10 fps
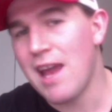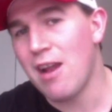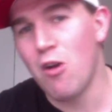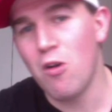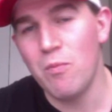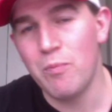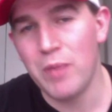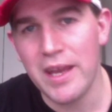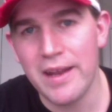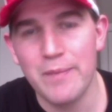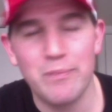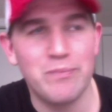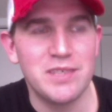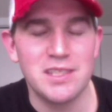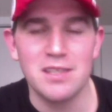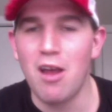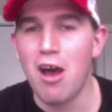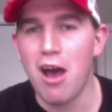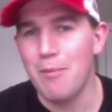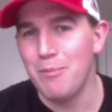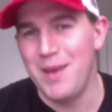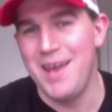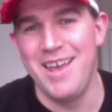at home, being a slob,